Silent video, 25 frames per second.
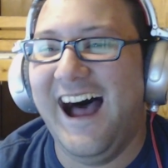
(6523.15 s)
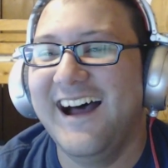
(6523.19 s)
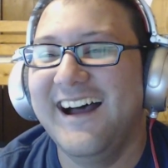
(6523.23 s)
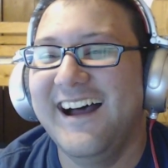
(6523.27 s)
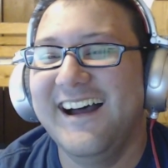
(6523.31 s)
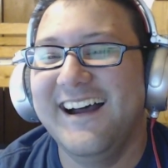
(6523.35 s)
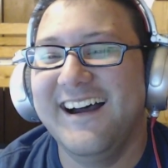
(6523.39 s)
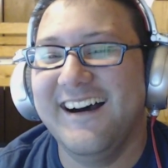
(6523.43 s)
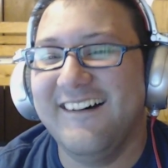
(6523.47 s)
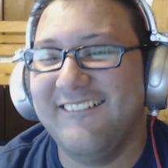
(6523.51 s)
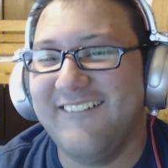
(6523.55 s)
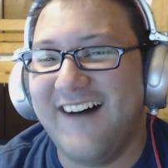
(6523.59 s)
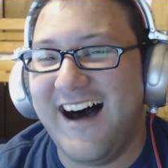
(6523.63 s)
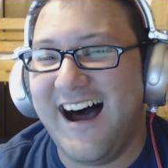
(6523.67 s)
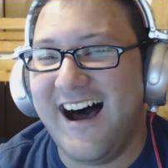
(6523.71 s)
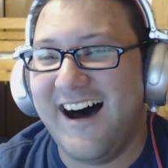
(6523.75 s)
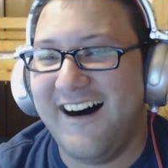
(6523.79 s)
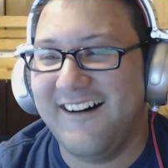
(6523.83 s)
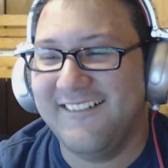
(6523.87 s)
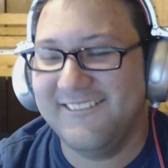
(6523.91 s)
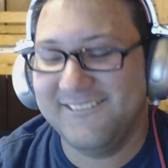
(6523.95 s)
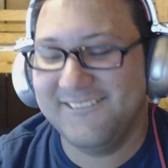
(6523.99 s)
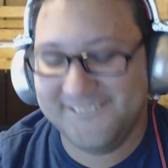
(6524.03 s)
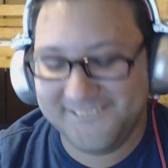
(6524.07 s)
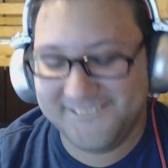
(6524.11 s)

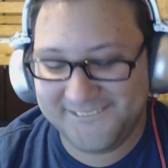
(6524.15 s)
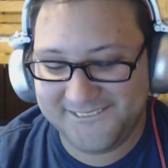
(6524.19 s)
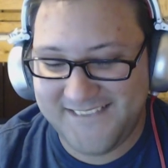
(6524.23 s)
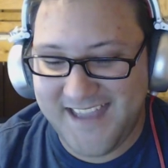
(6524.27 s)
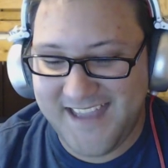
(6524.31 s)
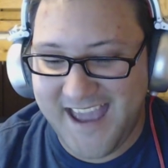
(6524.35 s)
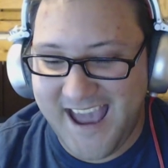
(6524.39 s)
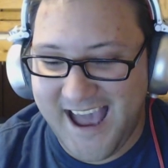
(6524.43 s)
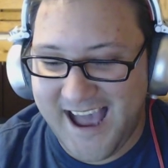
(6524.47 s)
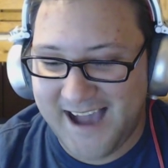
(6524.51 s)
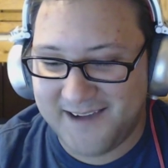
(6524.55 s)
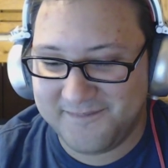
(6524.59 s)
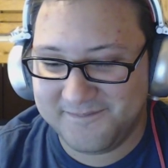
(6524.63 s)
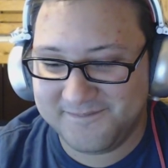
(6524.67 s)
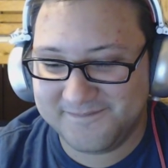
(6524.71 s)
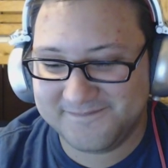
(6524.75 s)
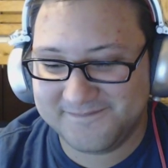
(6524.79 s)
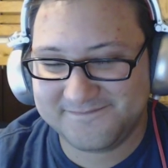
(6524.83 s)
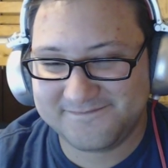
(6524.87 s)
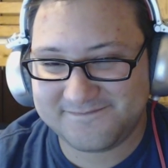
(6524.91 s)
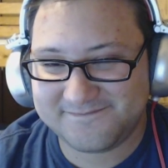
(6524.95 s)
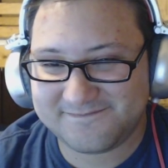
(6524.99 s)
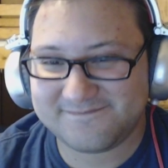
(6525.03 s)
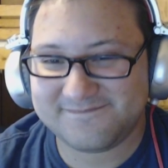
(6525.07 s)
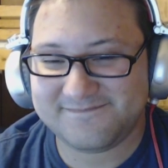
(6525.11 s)
Well, yeah,
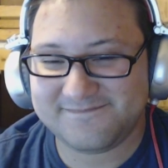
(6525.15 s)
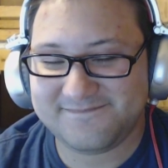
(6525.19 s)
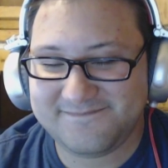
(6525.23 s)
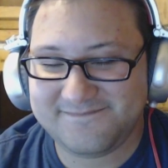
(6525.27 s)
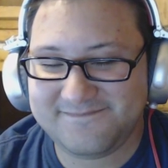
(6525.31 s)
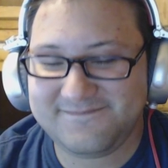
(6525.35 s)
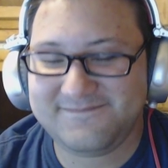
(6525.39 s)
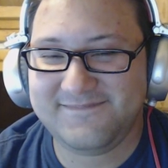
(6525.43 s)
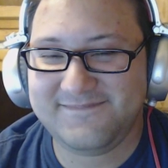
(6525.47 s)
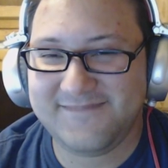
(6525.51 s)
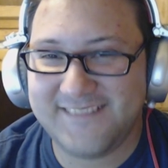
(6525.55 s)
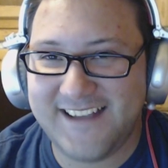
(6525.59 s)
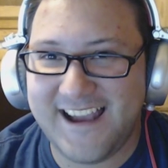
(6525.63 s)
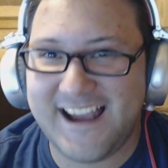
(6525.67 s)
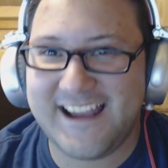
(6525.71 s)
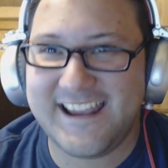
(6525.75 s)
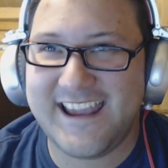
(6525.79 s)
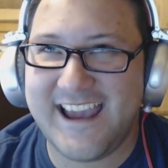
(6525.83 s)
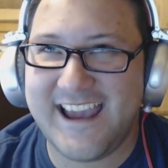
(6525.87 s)
I guess.